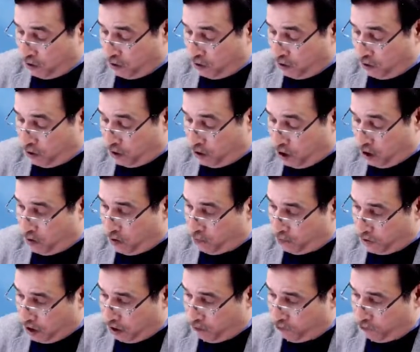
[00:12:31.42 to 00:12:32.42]
Term
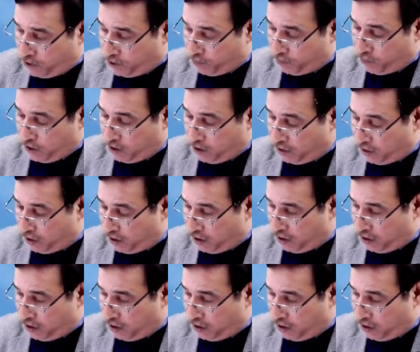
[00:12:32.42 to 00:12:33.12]
investment